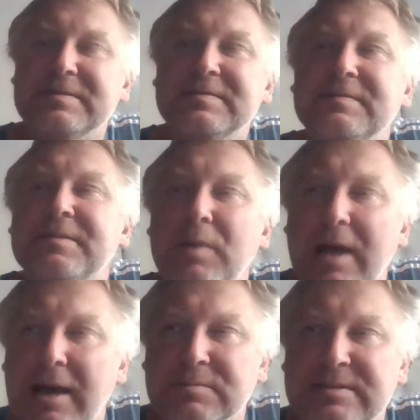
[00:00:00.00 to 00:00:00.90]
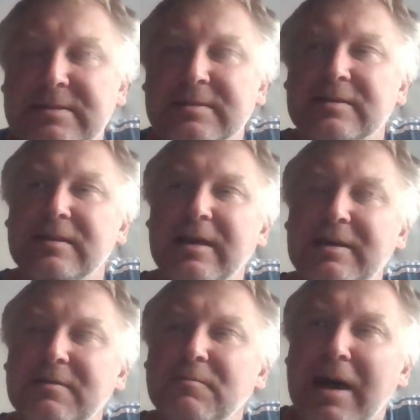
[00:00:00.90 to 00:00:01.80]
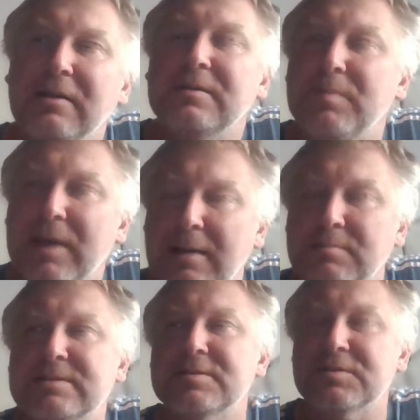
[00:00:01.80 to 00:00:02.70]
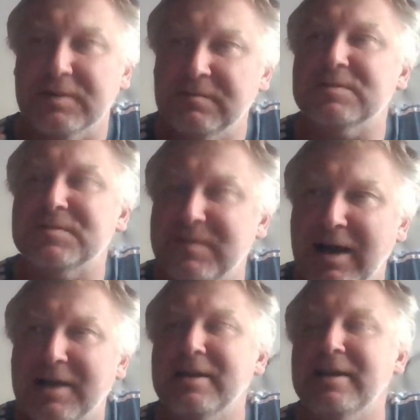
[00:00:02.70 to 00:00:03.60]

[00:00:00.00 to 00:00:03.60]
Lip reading: were plums, like a wild plums. So it was fine.